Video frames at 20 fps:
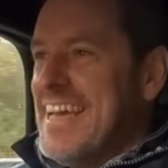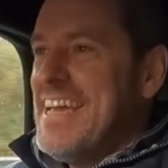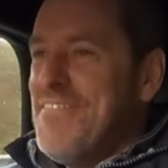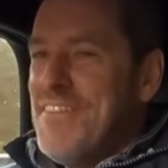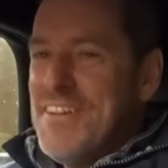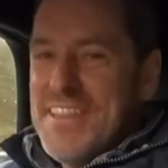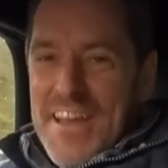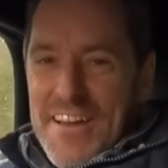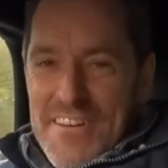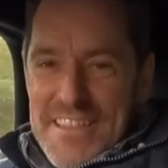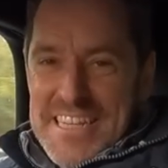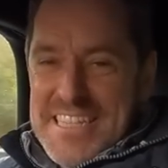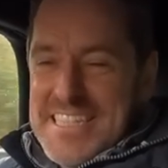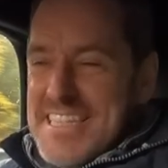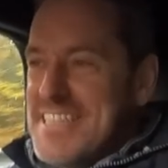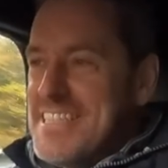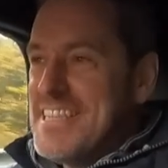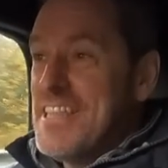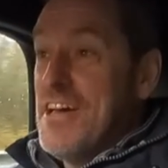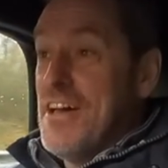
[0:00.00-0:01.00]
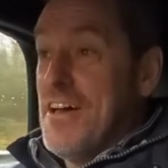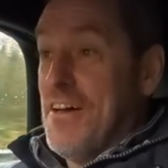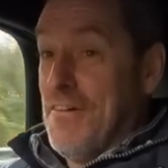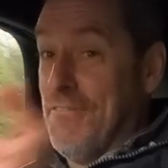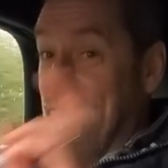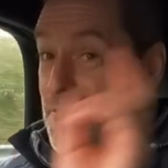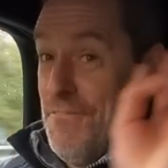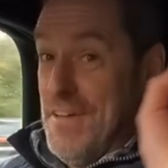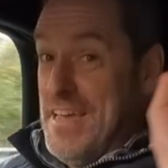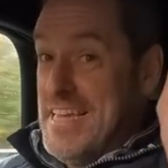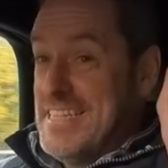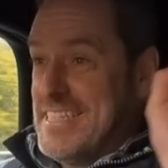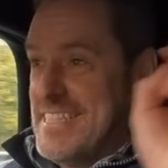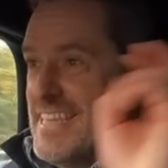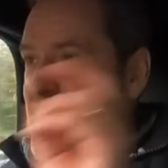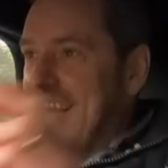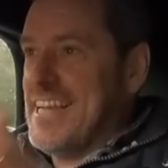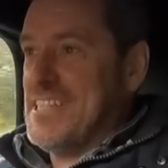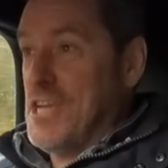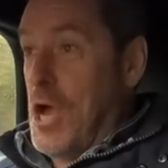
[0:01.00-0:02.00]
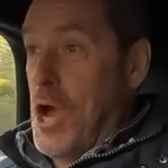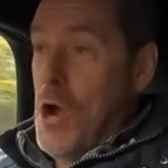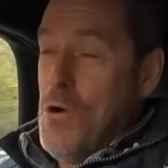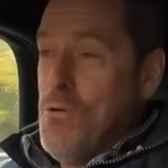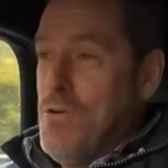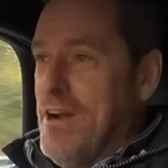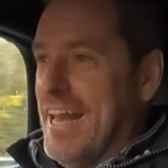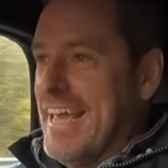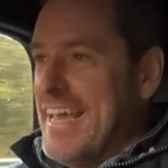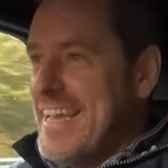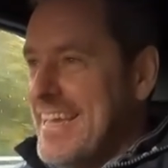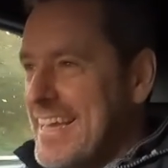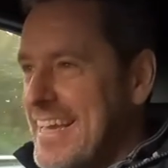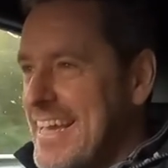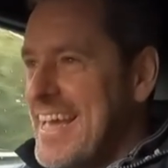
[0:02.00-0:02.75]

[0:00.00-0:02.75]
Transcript: even though this is the V6 only,